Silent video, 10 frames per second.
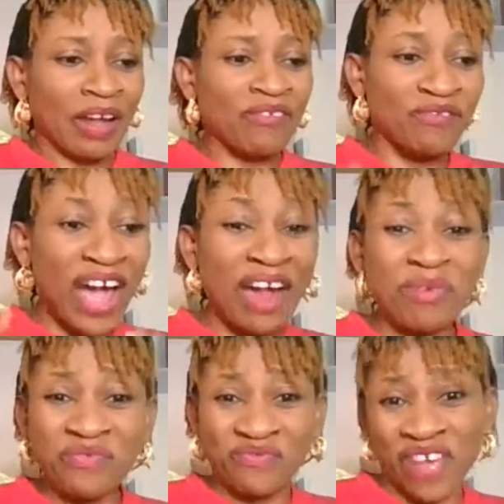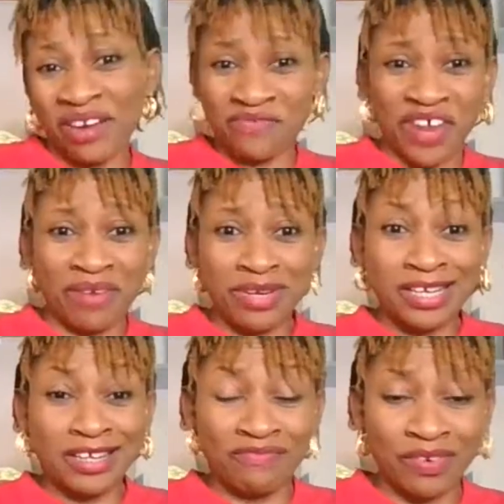Very, very, very
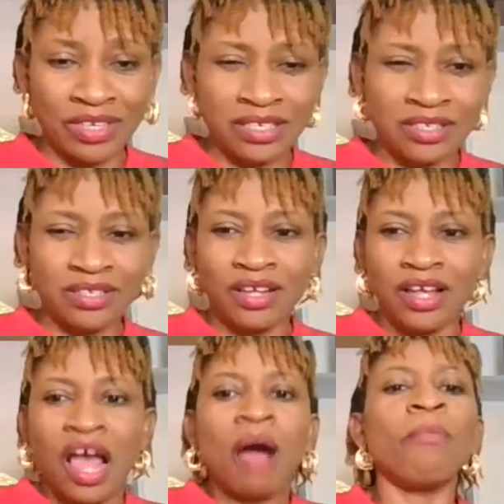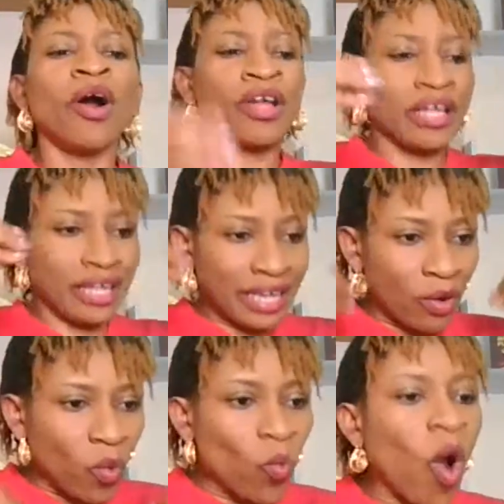key reasons. But
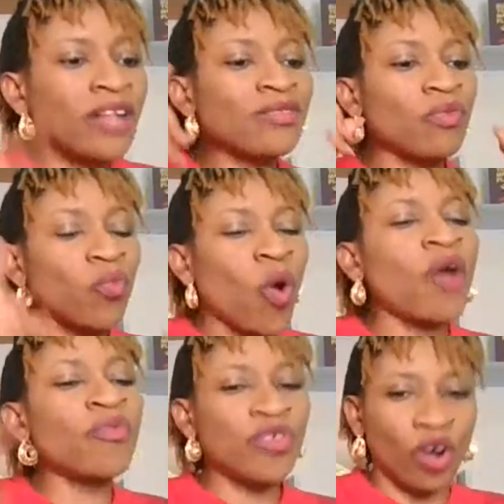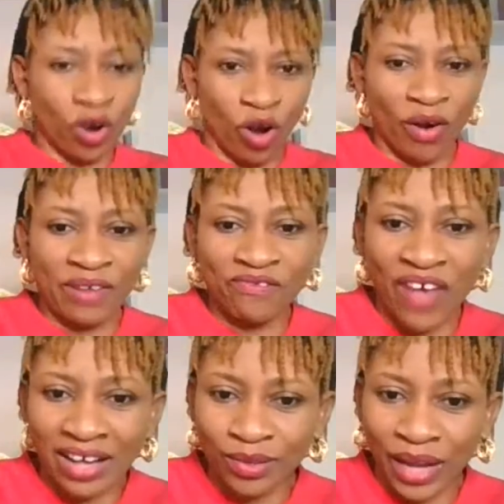what one recurring
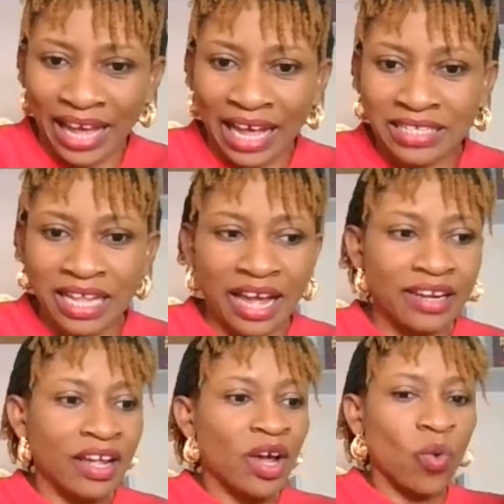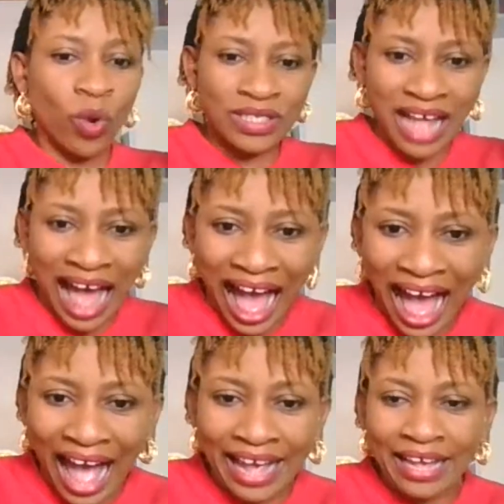factor, like I said, was
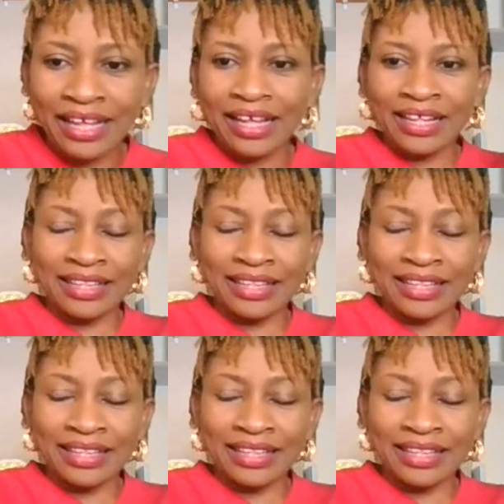I.